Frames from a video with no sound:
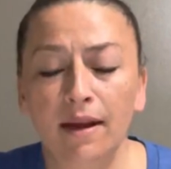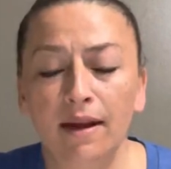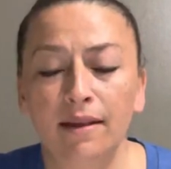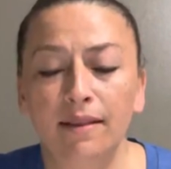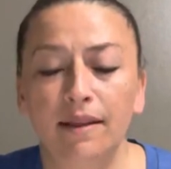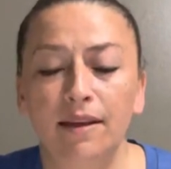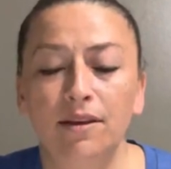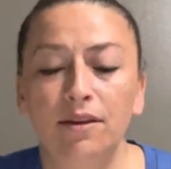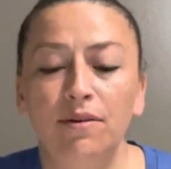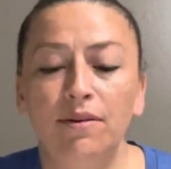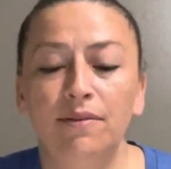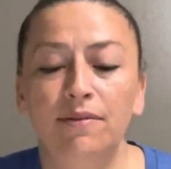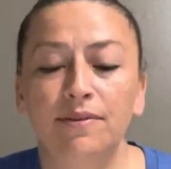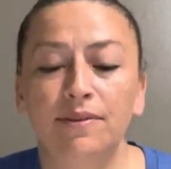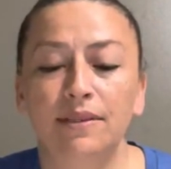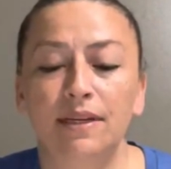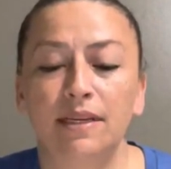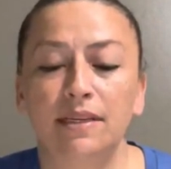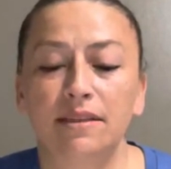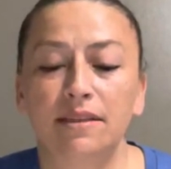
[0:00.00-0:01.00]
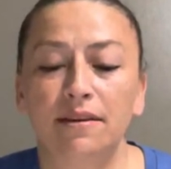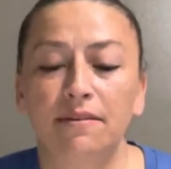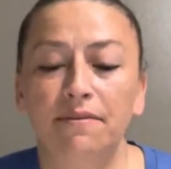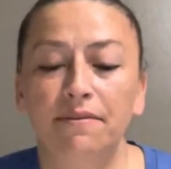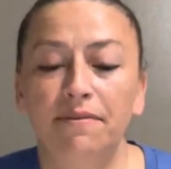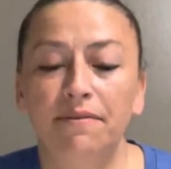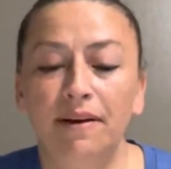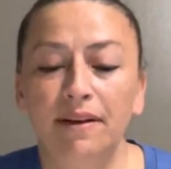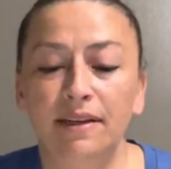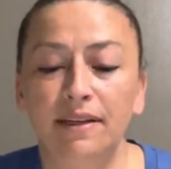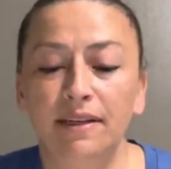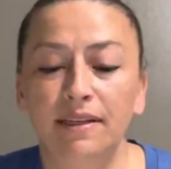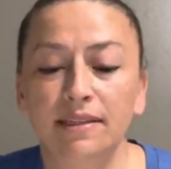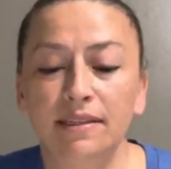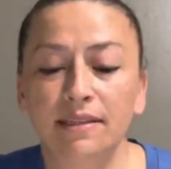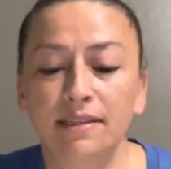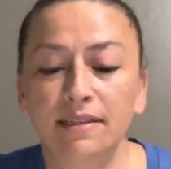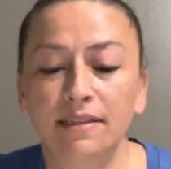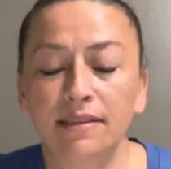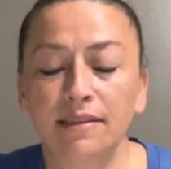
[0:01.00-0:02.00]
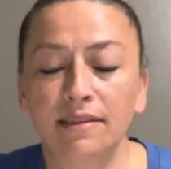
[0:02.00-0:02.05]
Then you assess the fundus,